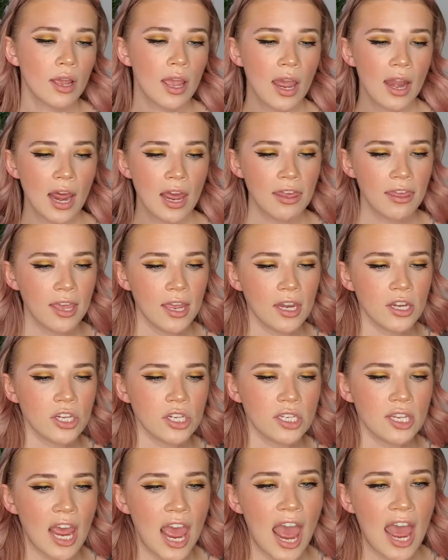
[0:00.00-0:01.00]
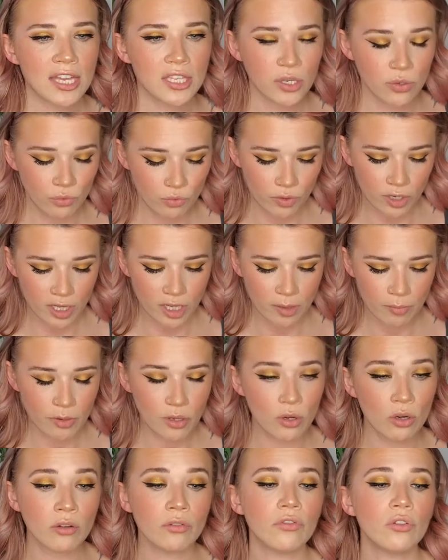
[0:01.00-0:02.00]
I think it just adds a really
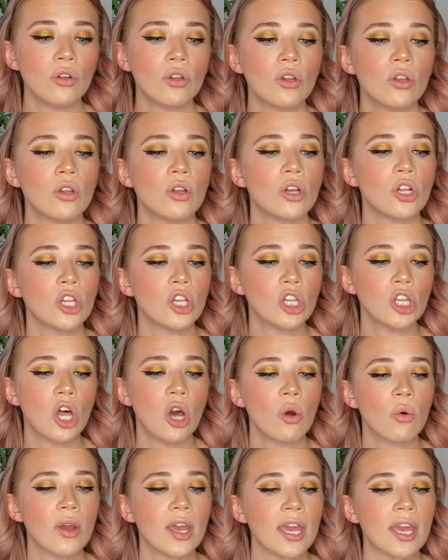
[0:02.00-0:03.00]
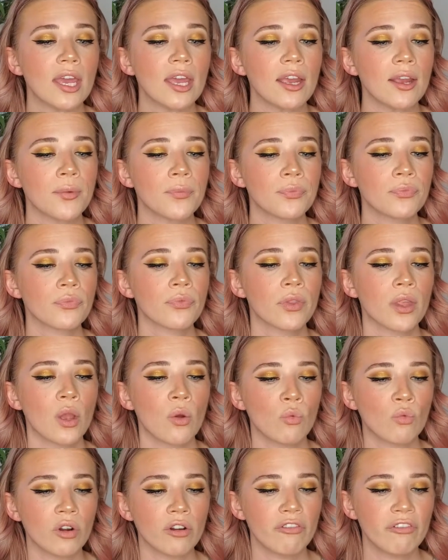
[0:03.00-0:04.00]
beautiful glowy
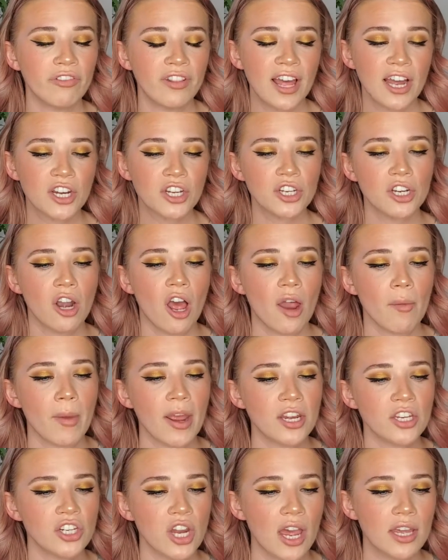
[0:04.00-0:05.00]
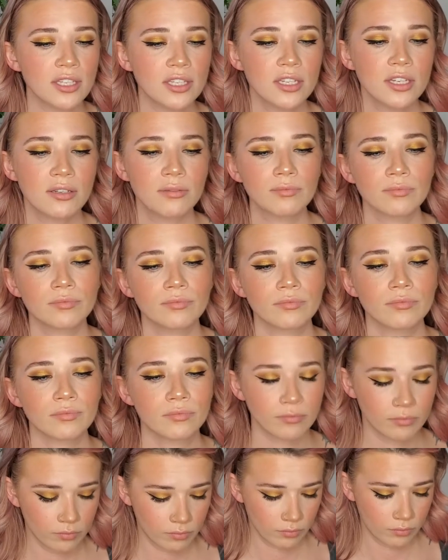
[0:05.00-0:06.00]
reflection on my chest.
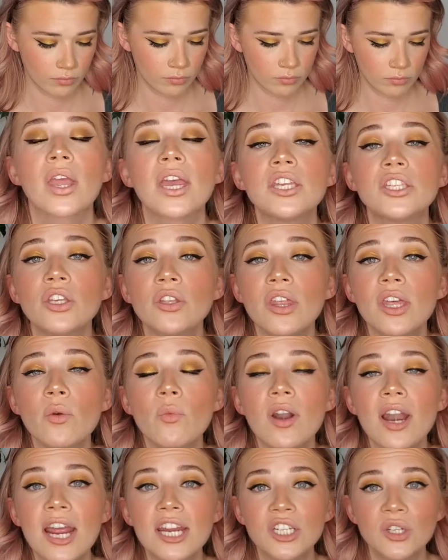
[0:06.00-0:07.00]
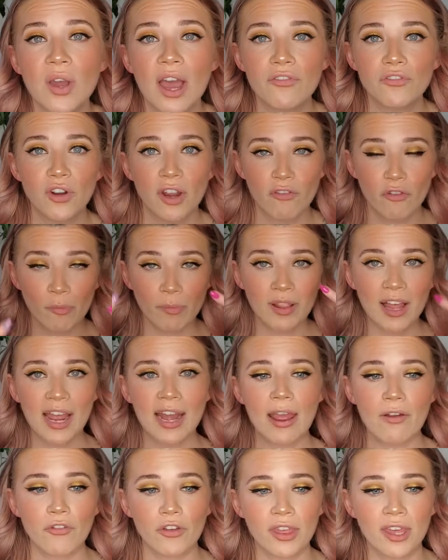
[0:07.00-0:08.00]
So then what I do after I've applied
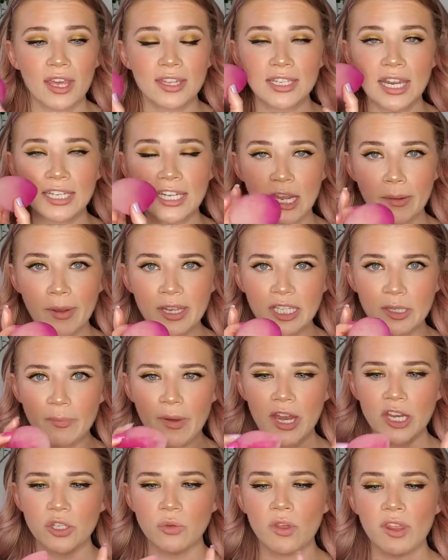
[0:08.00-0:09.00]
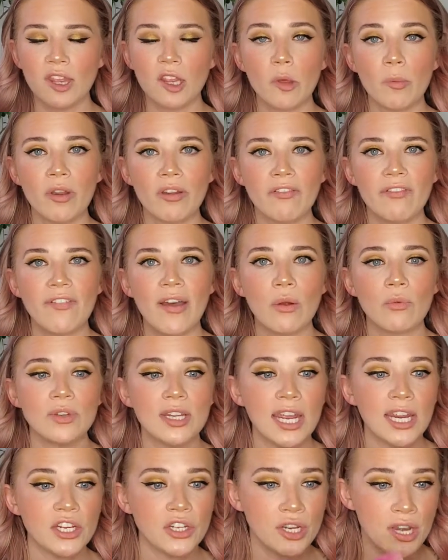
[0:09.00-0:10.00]
everything is I take my sponge with a little bit of
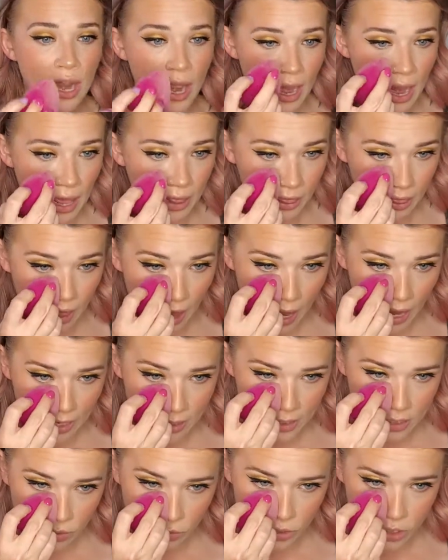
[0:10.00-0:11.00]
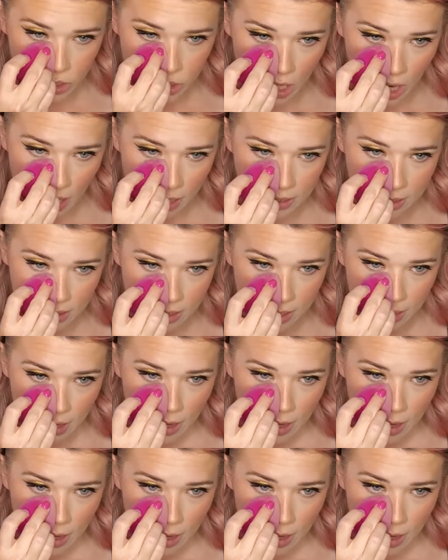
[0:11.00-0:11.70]
foundation and I like to just